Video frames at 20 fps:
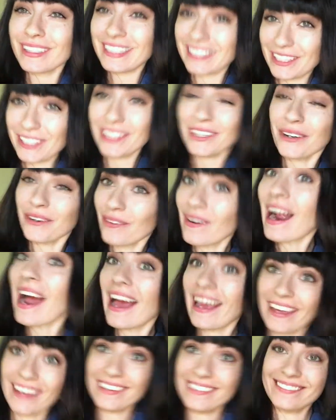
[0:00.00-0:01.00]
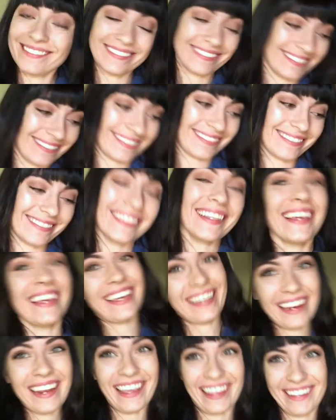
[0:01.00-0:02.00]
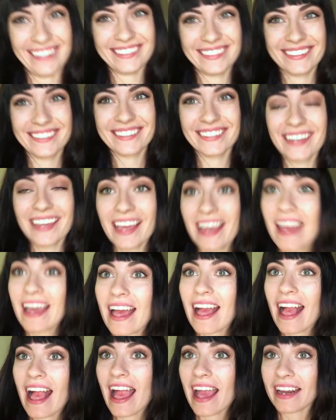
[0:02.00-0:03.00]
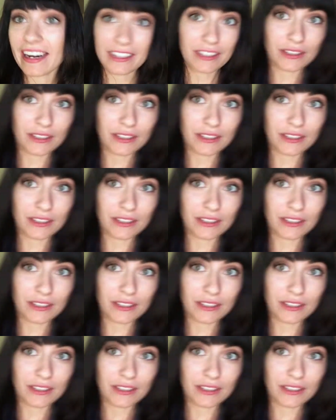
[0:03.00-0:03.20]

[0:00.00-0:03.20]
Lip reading: you're right. It is. And I